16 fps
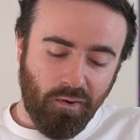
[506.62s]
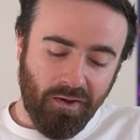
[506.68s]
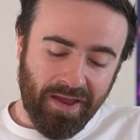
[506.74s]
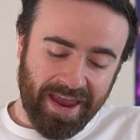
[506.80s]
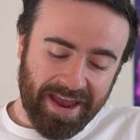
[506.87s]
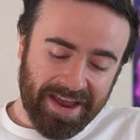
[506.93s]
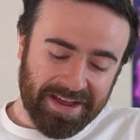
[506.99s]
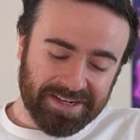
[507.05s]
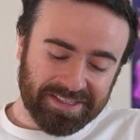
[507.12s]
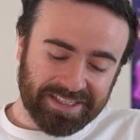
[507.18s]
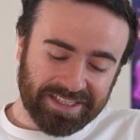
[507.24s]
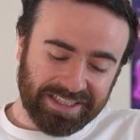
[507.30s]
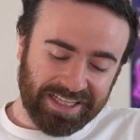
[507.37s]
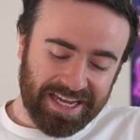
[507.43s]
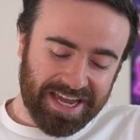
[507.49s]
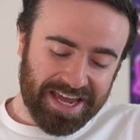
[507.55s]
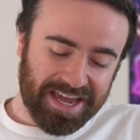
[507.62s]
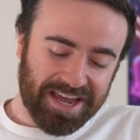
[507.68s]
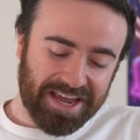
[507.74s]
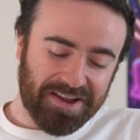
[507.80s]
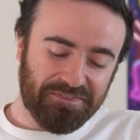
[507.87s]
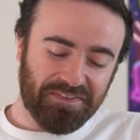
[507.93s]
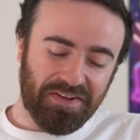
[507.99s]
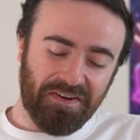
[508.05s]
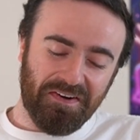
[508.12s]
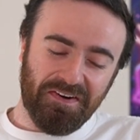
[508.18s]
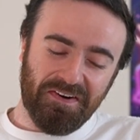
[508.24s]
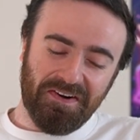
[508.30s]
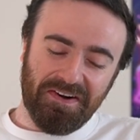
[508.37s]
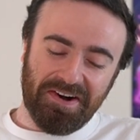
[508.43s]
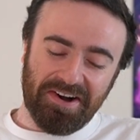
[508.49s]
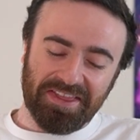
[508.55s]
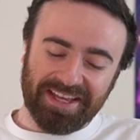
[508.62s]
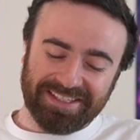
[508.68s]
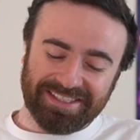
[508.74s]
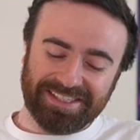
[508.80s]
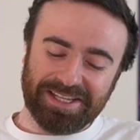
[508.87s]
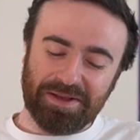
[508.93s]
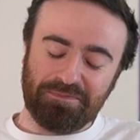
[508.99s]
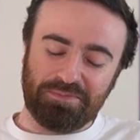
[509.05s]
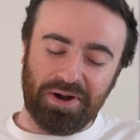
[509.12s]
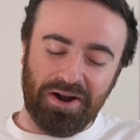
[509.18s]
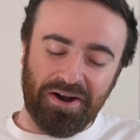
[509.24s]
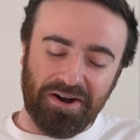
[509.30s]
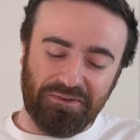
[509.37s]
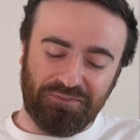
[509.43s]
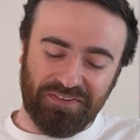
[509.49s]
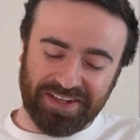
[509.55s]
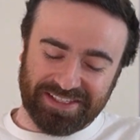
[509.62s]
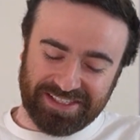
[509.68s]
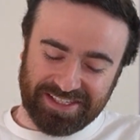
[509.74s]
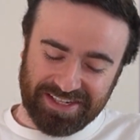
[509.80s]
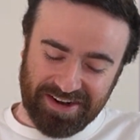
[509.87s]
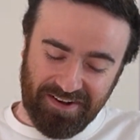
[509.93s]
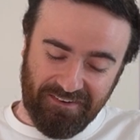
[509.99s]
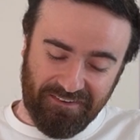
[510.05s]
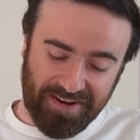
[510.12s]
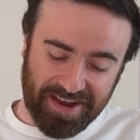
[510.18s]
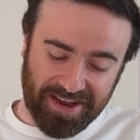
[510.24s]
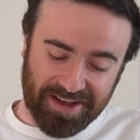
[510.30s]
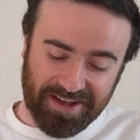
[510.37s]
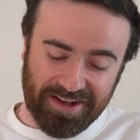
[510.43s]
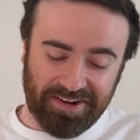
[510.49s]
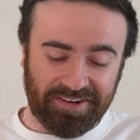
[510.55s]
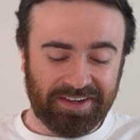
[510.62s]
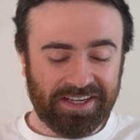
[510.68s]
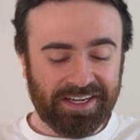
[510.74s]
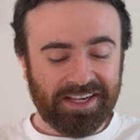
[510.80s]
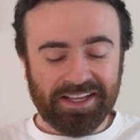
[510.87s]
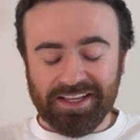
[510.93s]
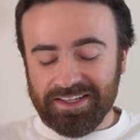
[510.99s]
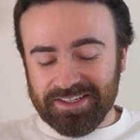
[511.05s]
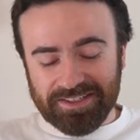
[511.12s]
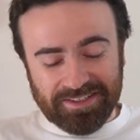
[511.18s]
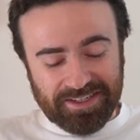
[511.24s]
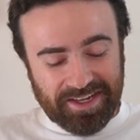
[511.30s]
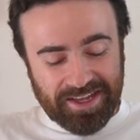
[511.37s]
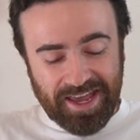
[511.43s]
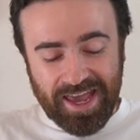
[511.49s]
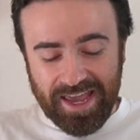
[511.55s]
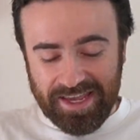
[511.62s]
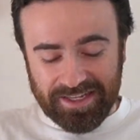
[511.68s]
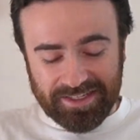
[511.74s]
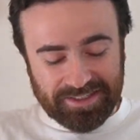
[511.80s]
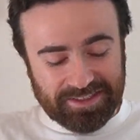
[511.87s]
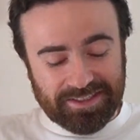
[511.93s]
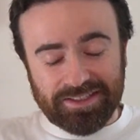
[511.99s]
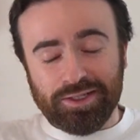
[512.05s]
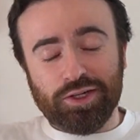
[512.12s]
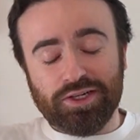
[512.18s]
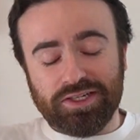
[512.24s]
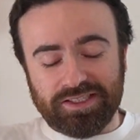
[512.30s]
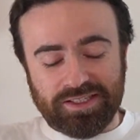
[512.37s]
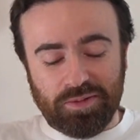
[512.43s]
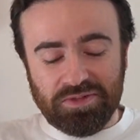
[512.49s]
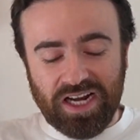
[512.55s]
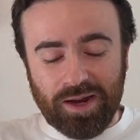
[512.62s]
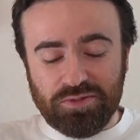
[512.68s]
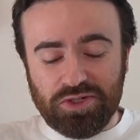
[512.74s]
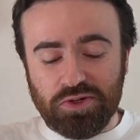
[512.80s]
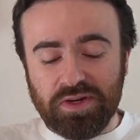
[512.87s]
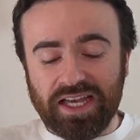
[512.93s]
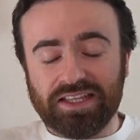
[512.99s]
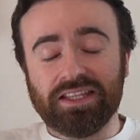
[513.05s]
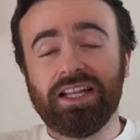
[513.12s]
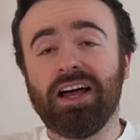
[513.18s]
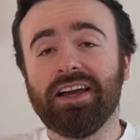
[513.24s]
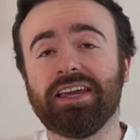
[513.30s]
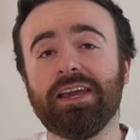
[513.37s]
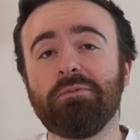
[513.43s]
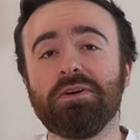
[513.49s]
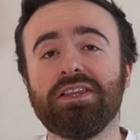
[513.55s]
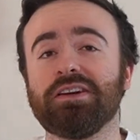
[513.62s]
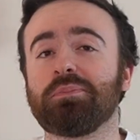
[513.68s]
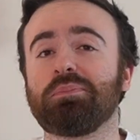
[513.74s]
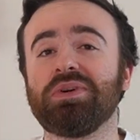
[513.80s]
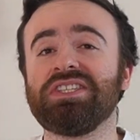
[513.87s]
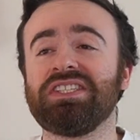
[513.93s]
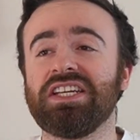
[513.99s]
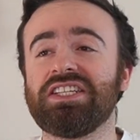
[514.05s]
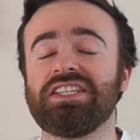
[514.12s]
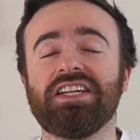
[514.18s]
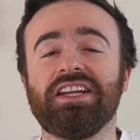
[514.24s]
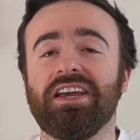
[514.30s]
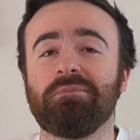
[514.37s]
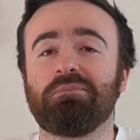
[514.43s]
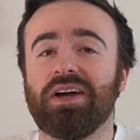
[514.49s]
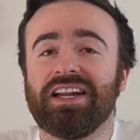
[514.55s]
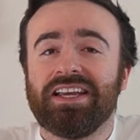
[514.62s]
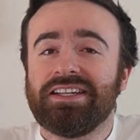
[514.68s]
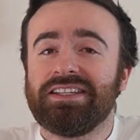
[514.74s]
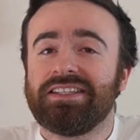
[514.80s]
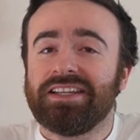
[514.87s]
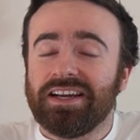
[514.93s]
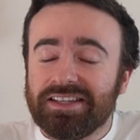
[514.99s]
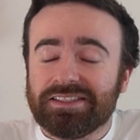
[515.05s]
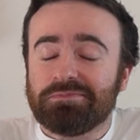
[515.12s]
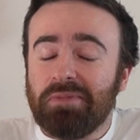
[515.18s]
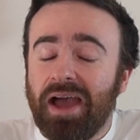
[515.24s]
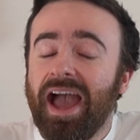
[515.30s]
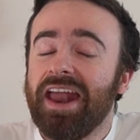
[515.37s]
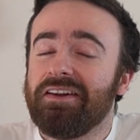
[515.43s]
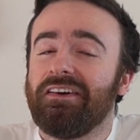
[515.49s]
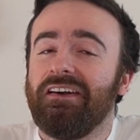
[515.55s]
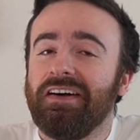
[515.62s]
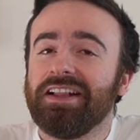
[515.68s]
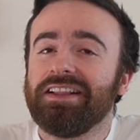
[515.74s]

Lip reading: And cleave! Oh, that's the perfect scenario. Hey, look, sometimes you get lucky with your positioning, but it does matter a